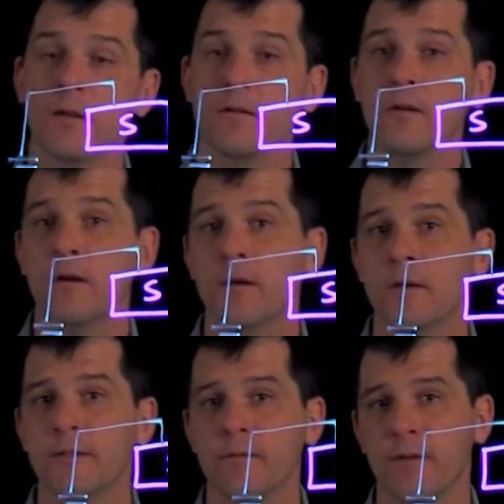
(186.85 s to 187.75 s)

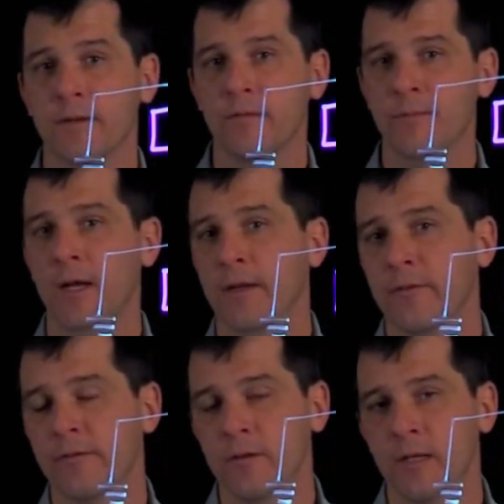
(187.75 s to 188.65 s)
large effective mass
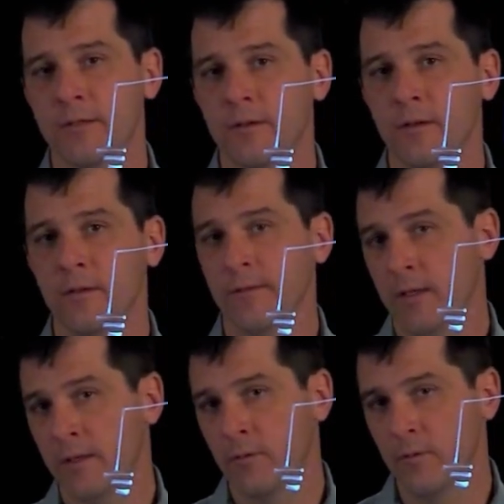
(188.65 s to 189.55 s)
for electrons
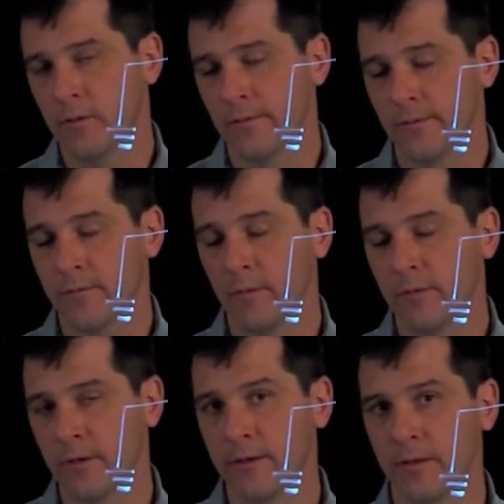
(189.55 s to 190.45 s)
and holes
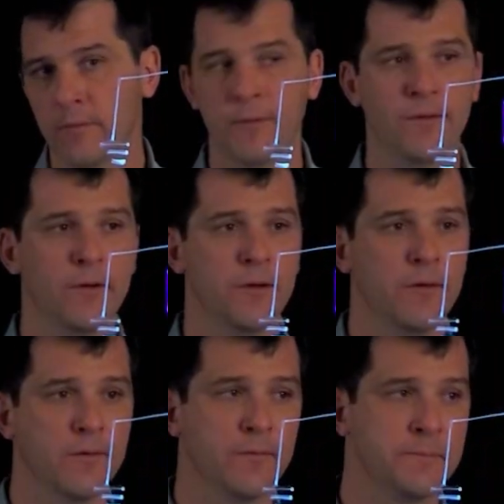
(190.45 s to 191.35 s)
compared to other
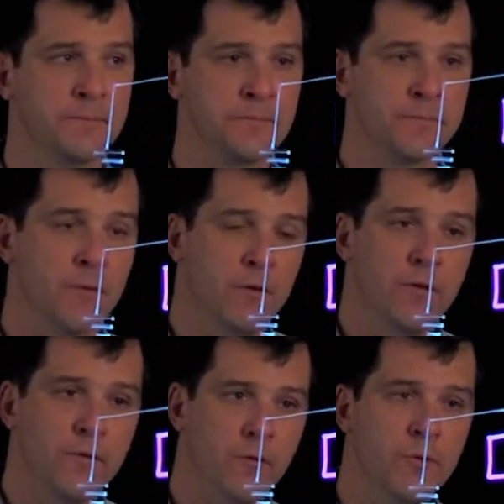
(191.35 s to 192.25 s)
materials.
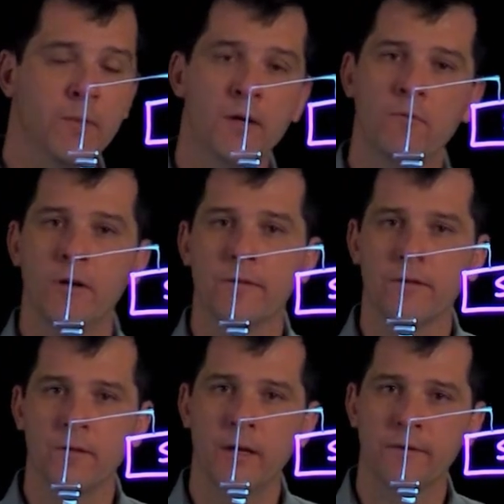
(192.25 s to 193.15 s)
So we might want to
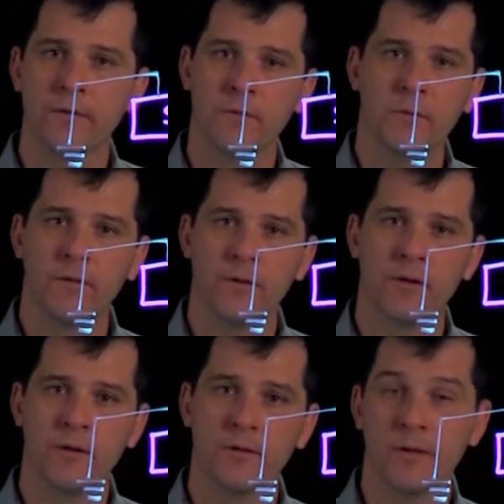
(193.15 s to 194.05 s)
select some
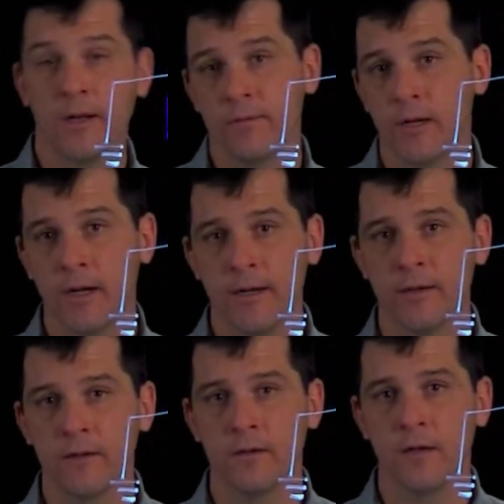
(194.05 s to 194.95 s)
materials that have a
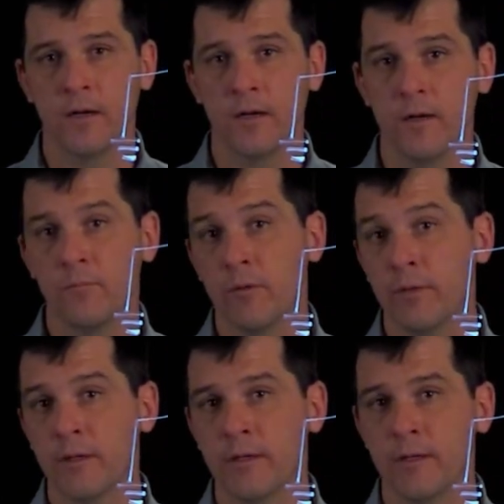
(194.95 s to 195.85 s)
higher
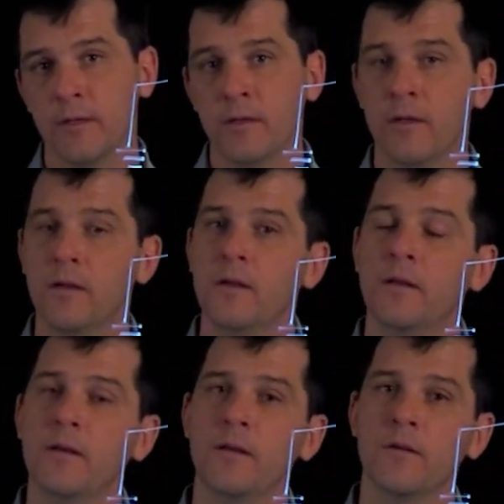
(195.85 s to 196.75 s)
mobility,
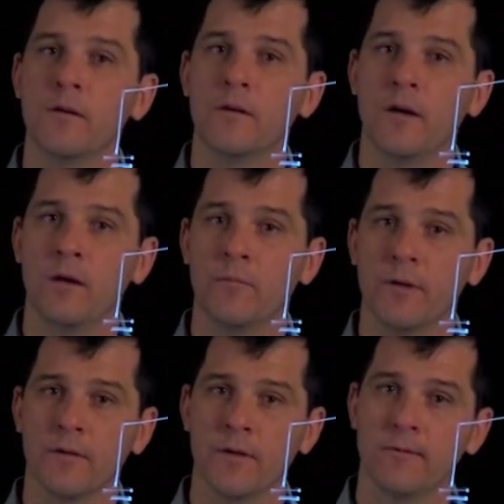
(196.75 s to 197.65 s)
either
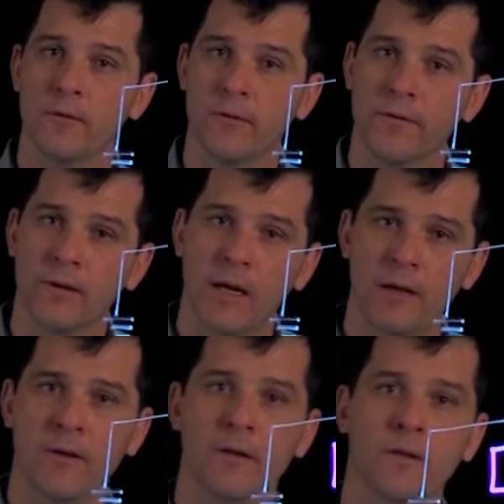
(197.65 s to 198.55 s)
because they have lower
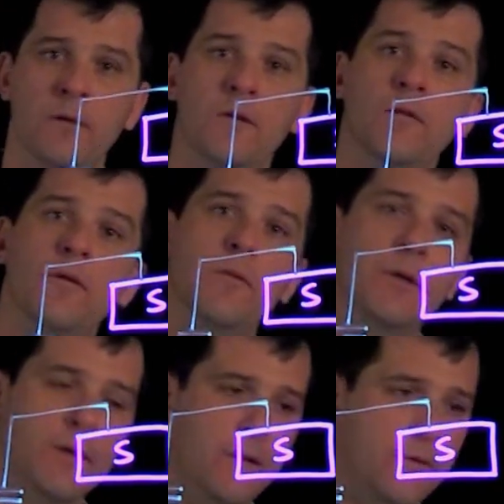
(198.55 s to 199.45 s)
scattering or
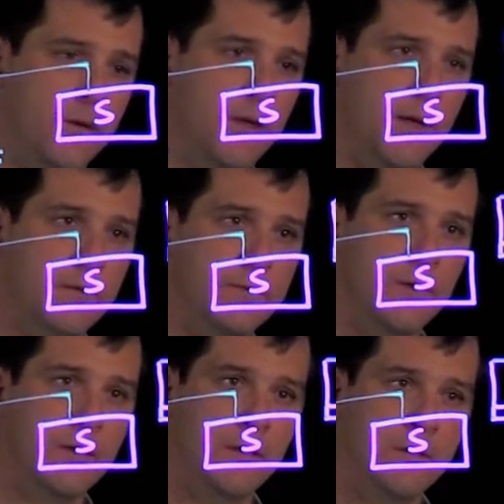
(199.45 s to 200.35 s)
because they have
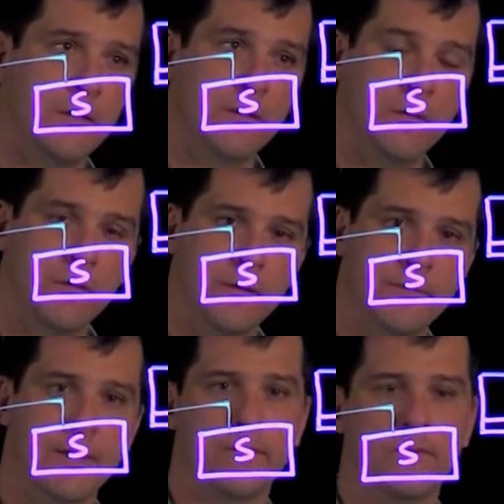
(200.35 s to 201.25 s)
a lower
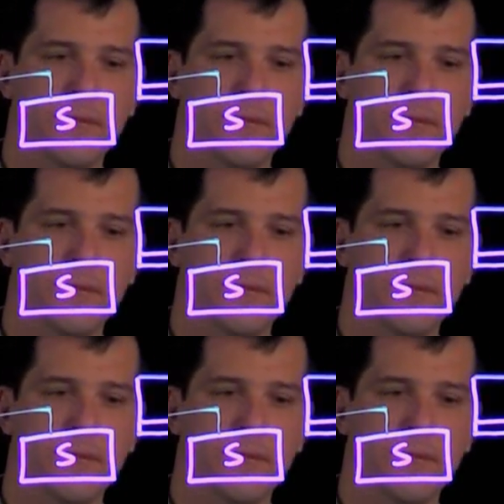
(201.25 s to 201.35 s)
effective